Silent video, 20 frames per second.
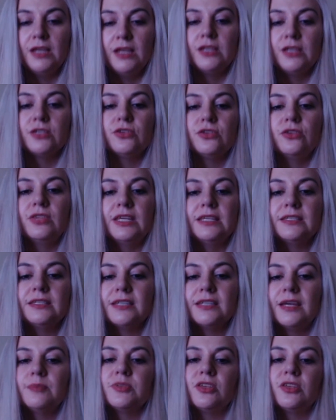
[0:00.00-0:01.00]
So these
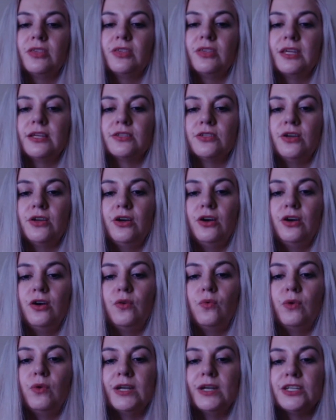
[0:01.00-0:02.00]
types of things are
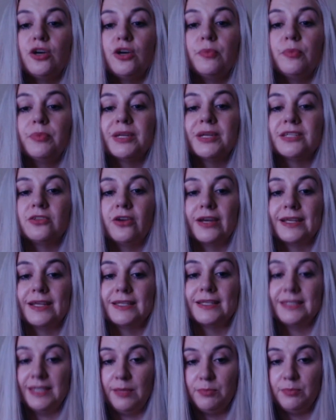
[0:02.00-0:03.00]
what topics are
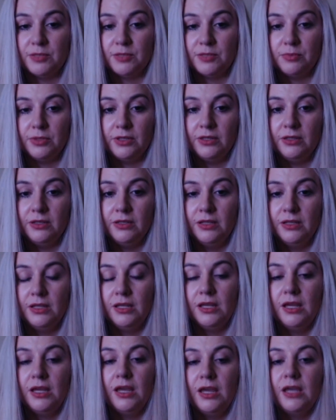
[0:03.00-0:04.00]
acceptable
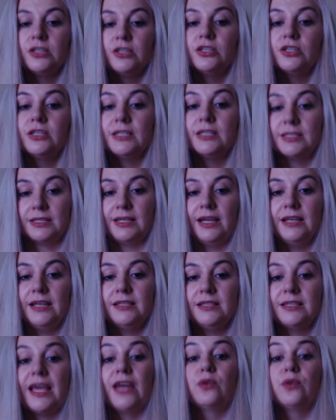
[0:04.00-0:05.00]
to
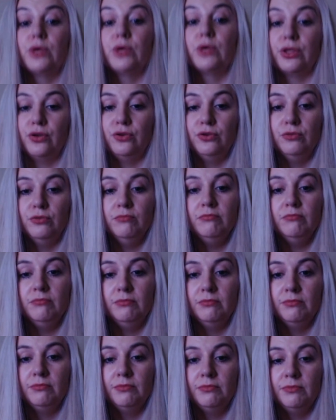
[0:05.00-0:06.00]
discuss and with whom.
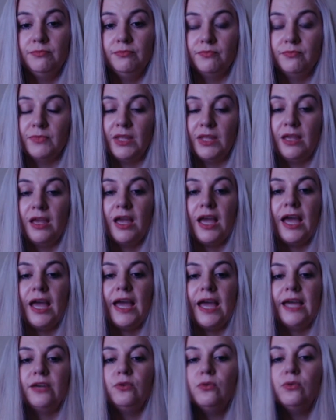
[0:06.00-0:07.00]

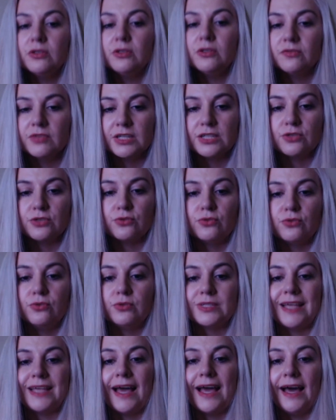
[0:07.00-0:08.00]
And all of these
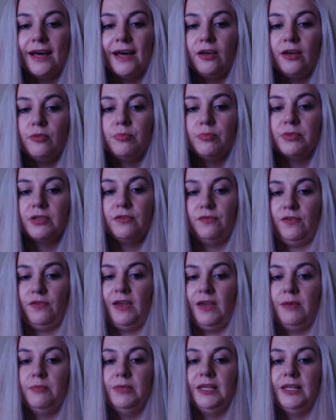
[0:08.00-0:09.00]
rules help the
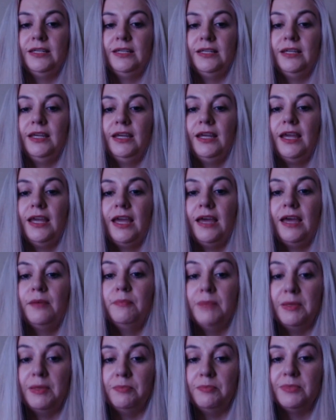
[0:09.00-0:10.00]
family and
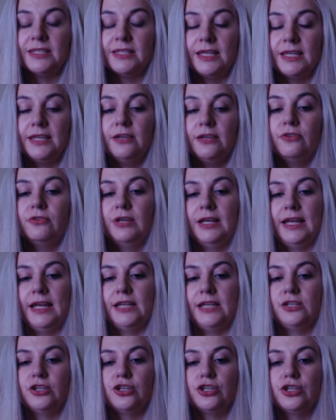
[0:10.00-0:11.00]
members in a
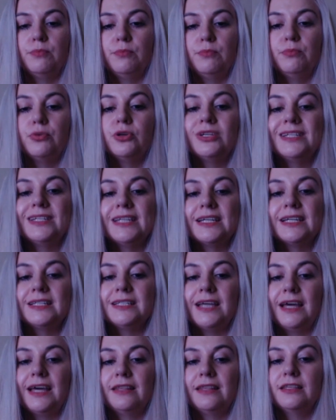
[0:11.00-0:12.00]
relationship predict
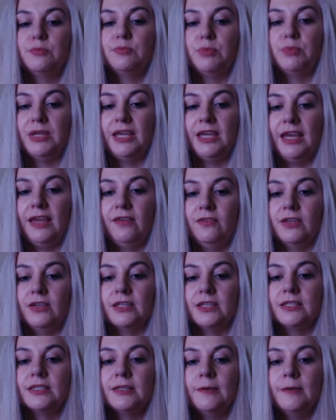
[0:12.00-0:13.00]
others'
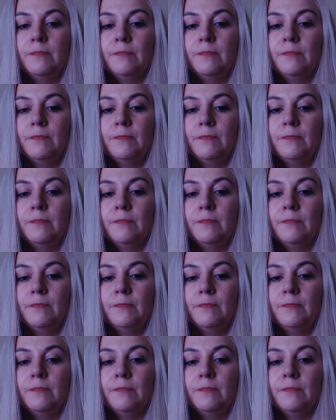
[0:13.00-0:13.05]
behaviors.